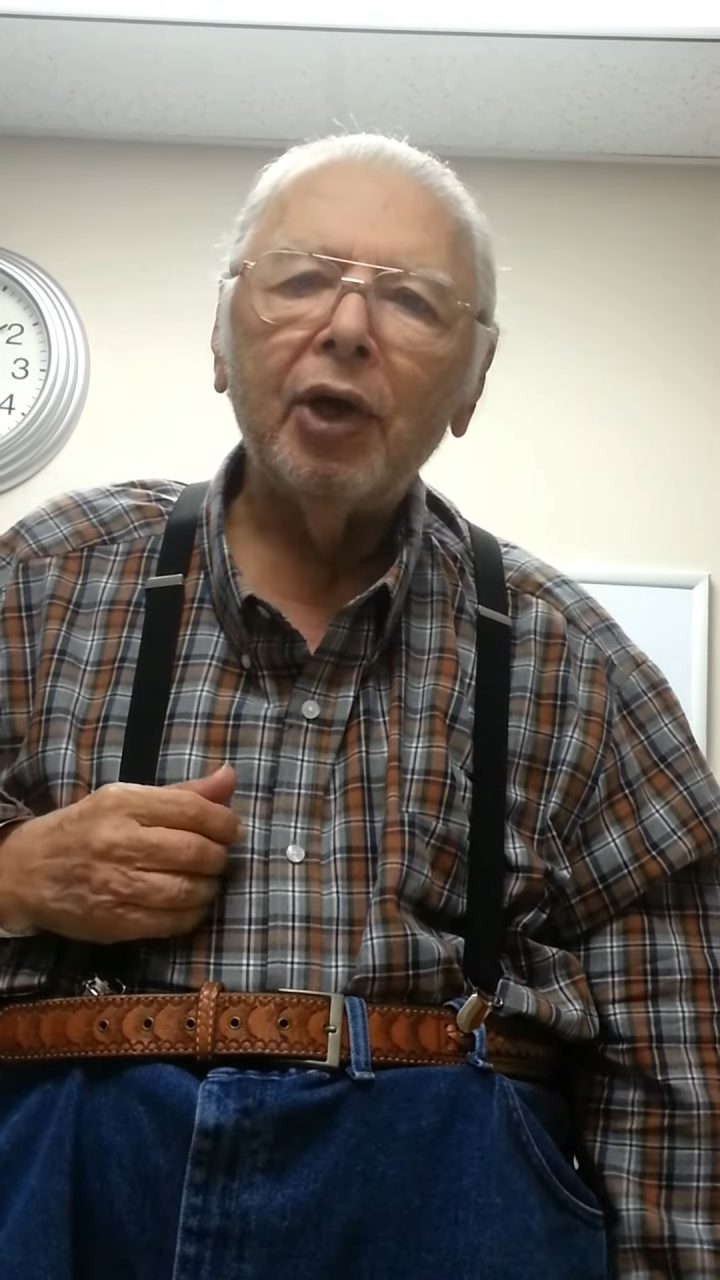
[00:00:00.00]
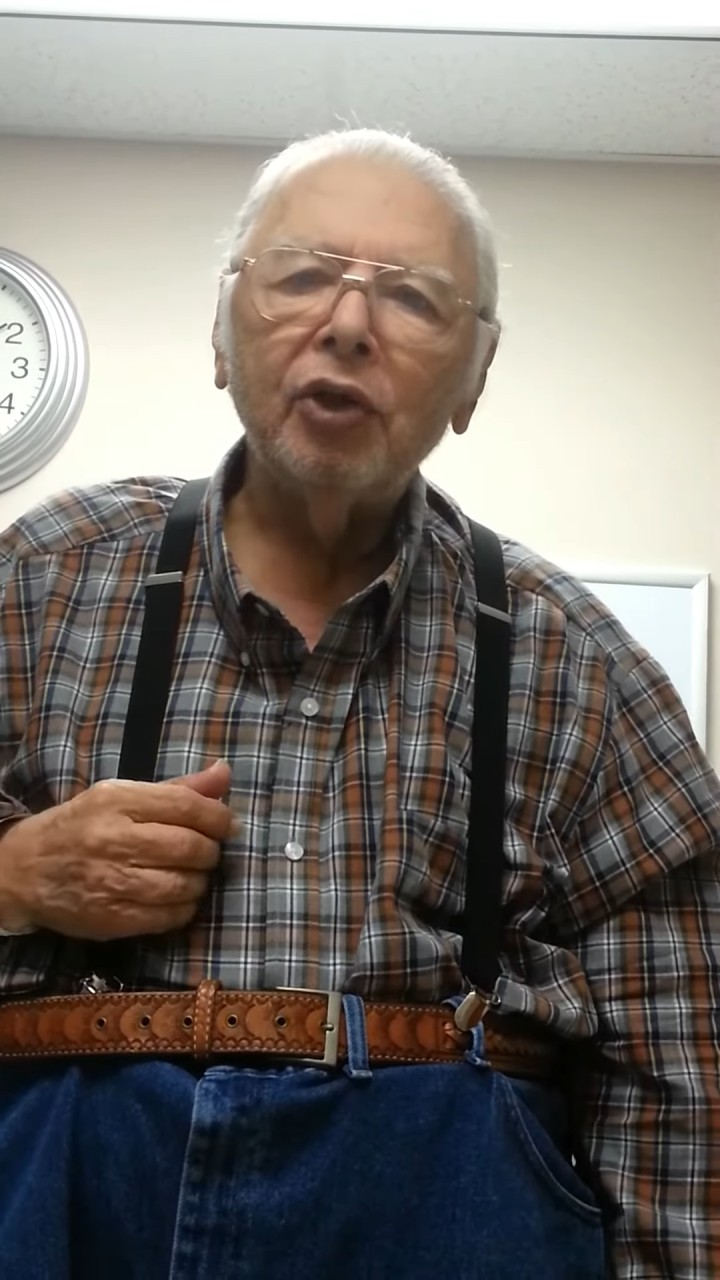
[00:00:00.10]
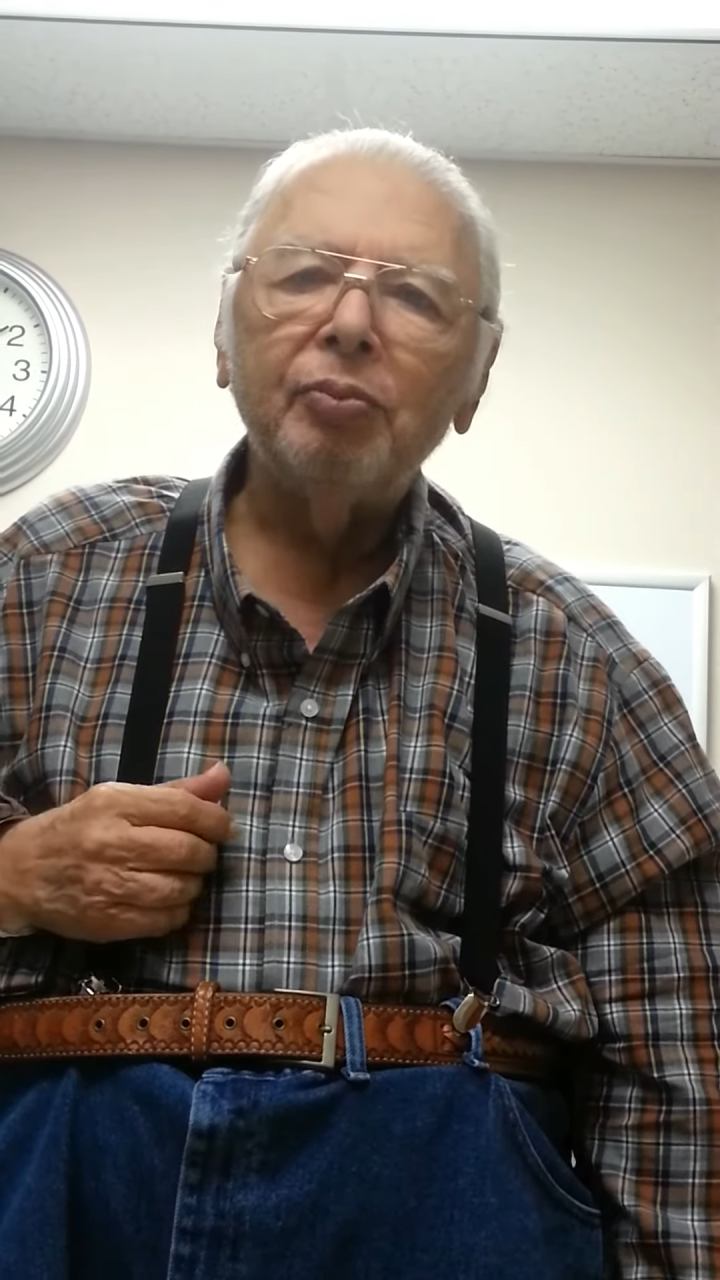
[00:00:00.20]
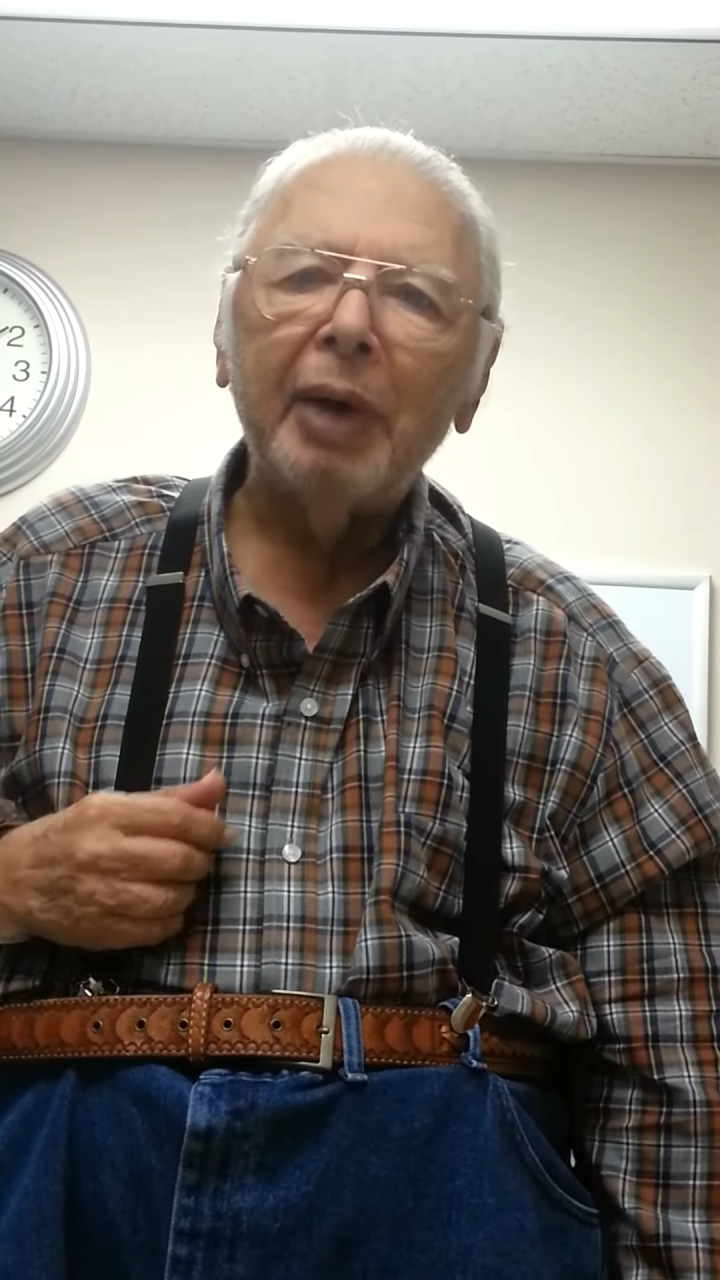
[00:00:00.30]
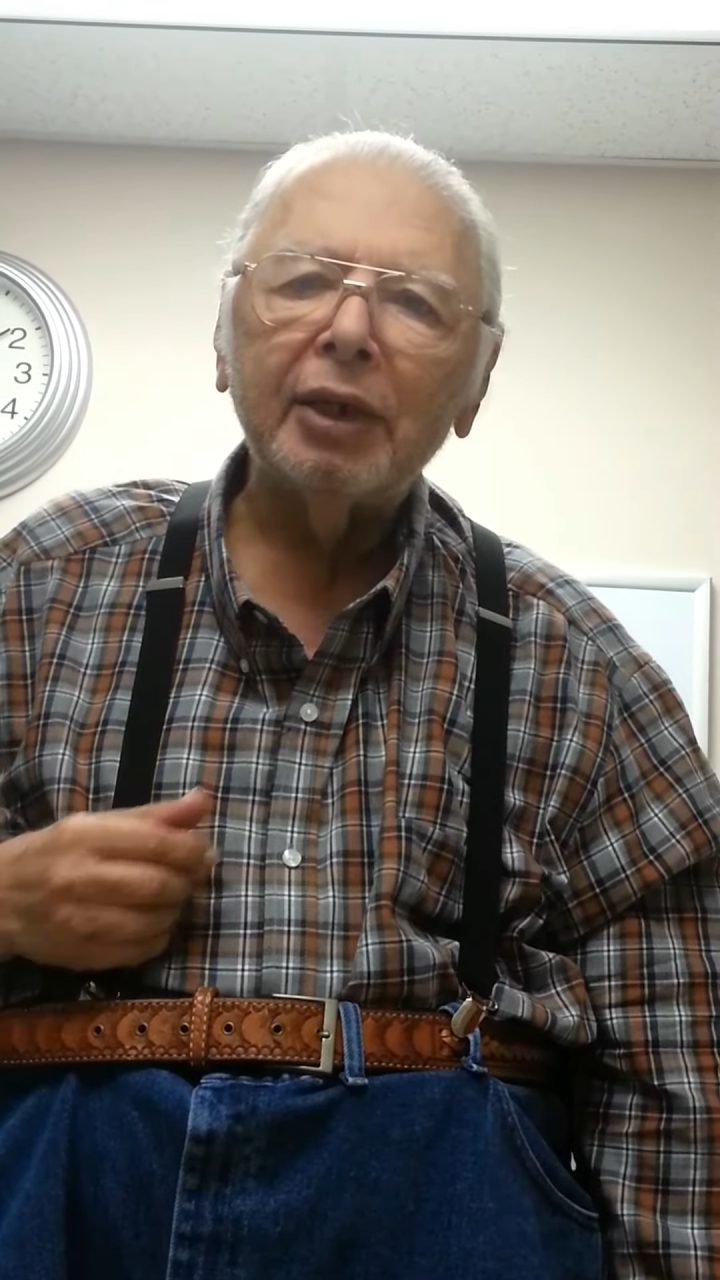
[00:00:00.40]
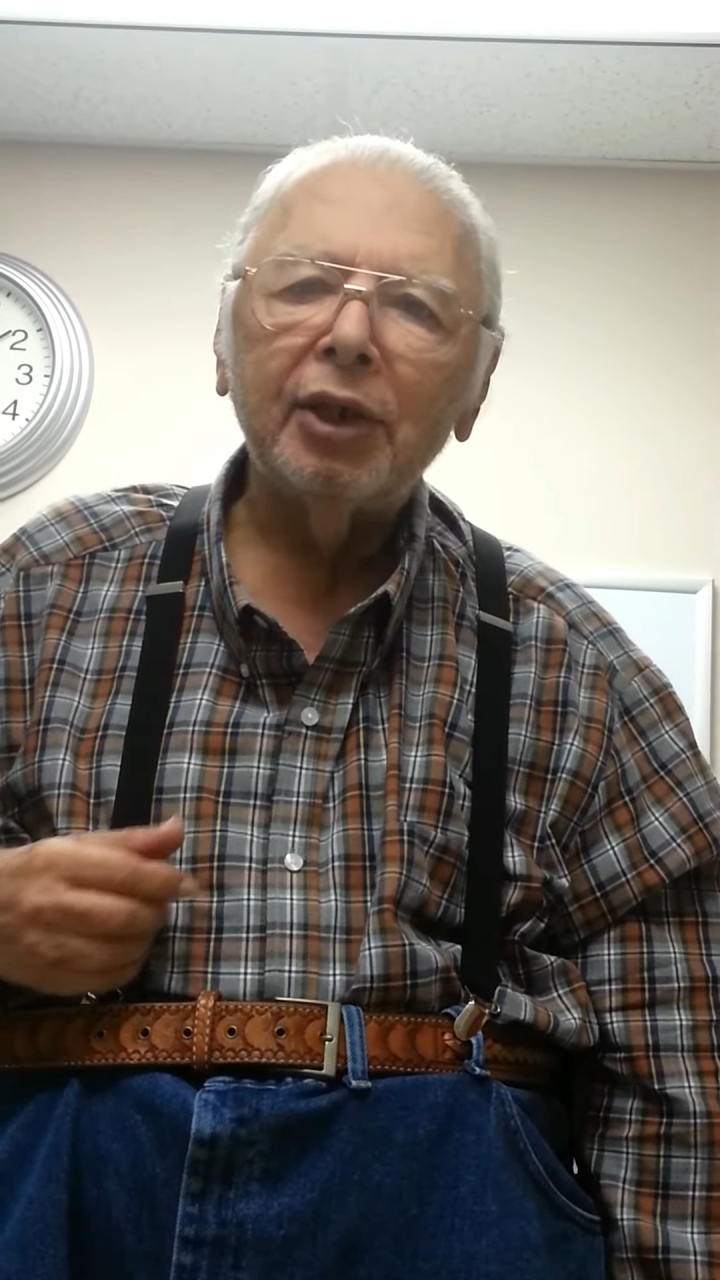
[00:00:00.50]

goes back